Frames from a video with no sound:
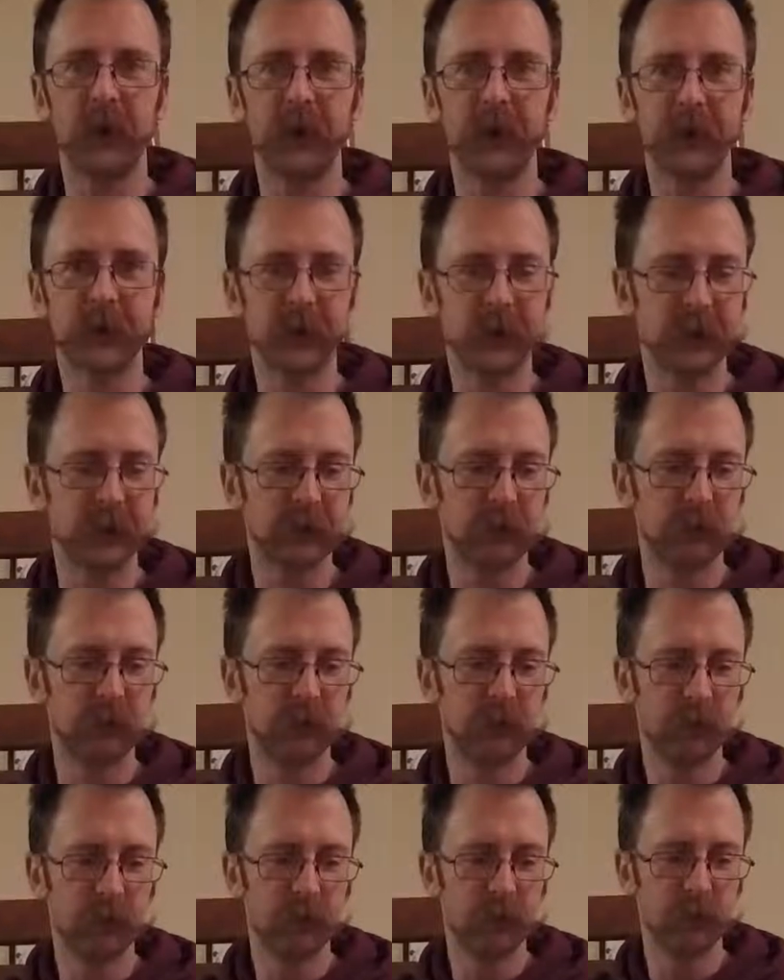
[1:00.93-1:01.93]
This is
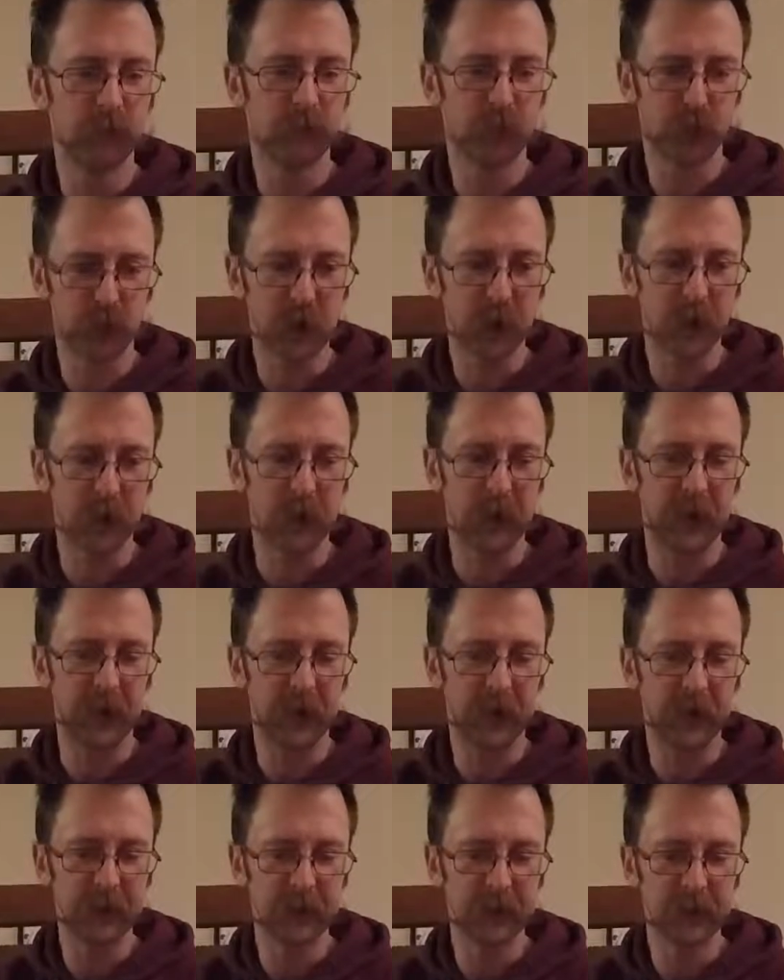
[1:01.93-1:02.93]

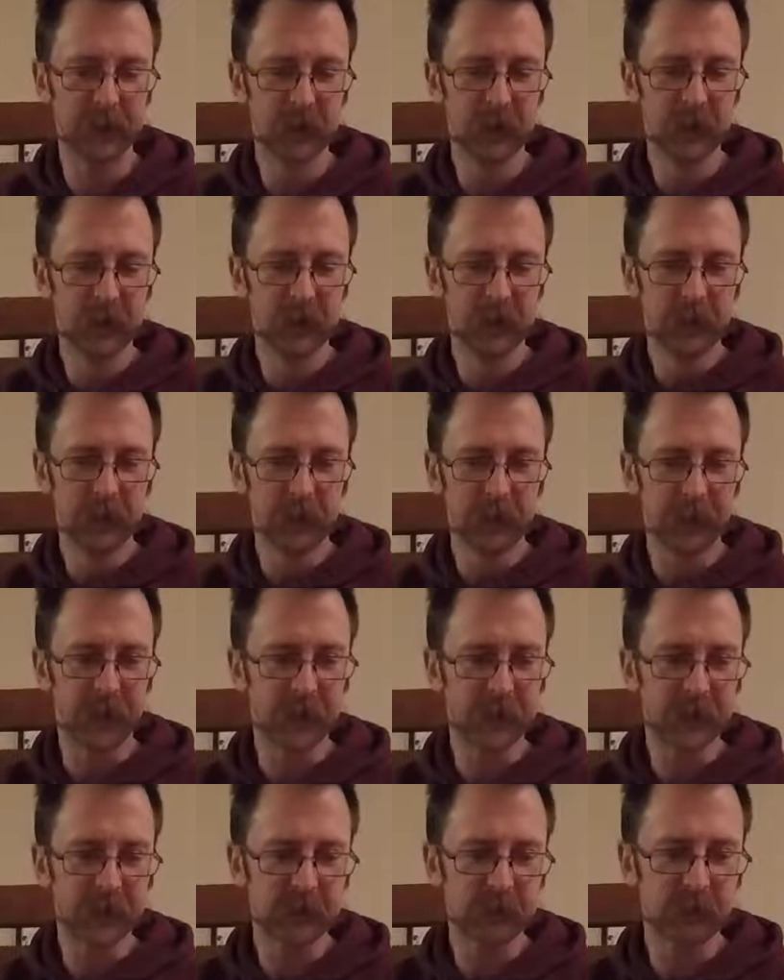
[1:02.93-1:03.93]
Priorat
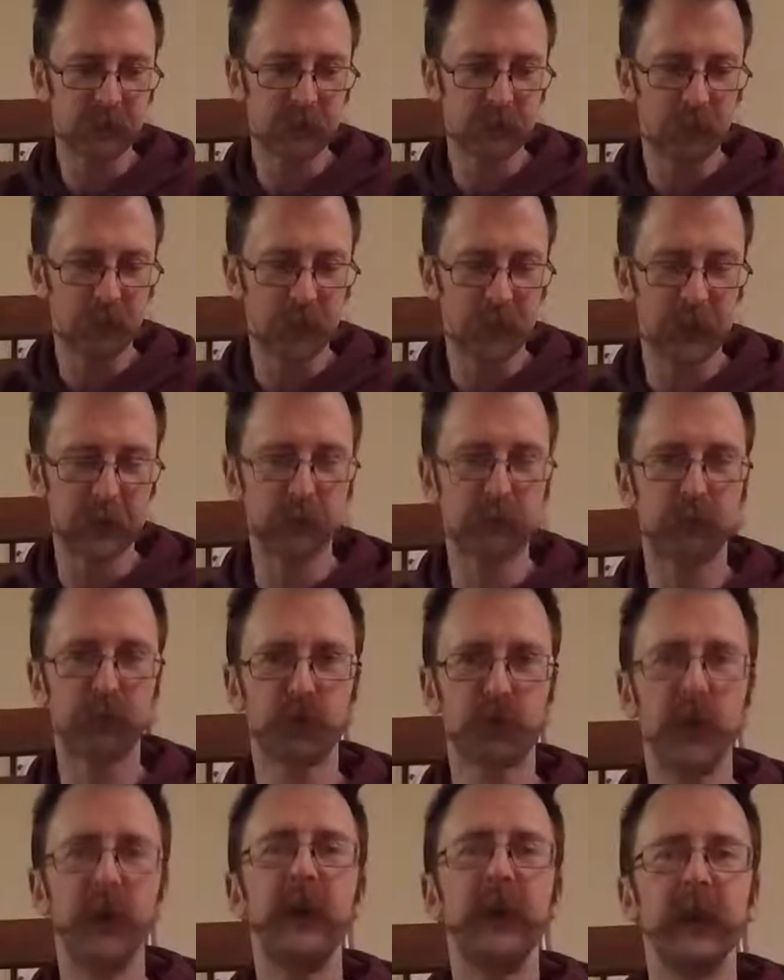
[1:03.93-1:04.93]
that's
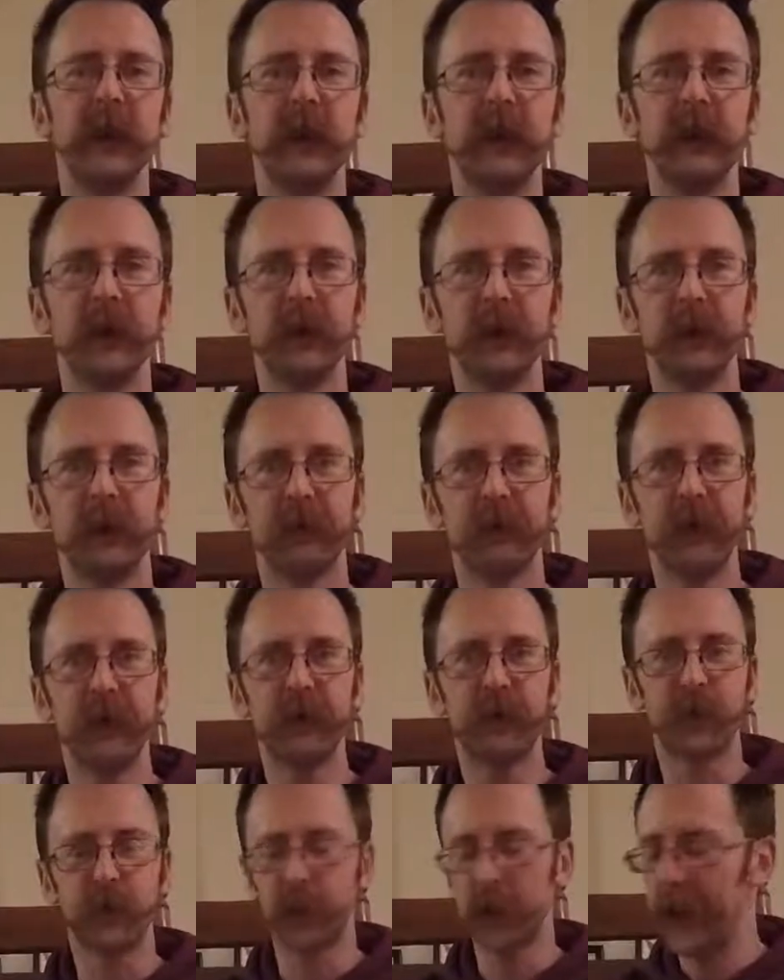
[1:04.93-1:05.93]
pretty and
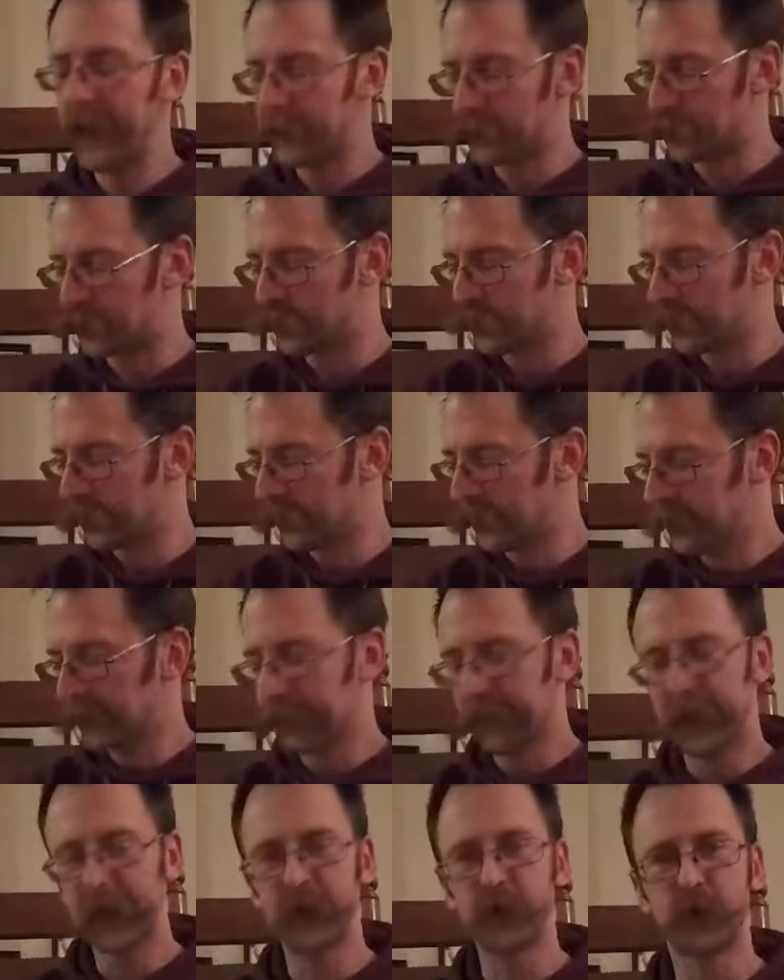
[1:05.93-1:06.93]
fresh
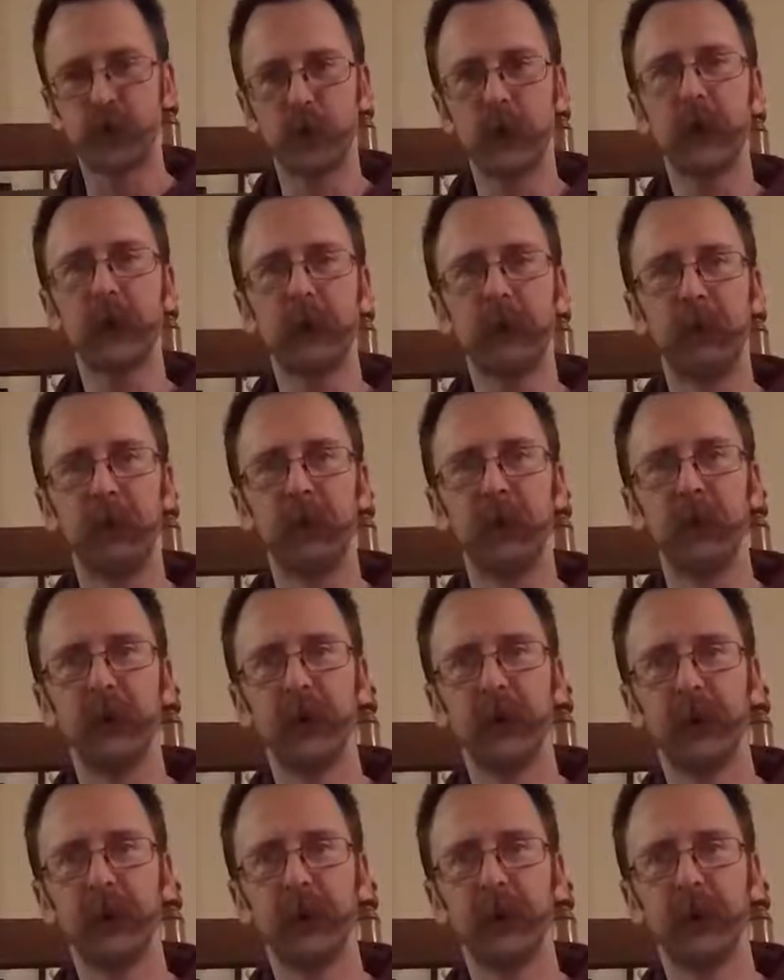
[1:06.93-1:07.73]
and drinkable.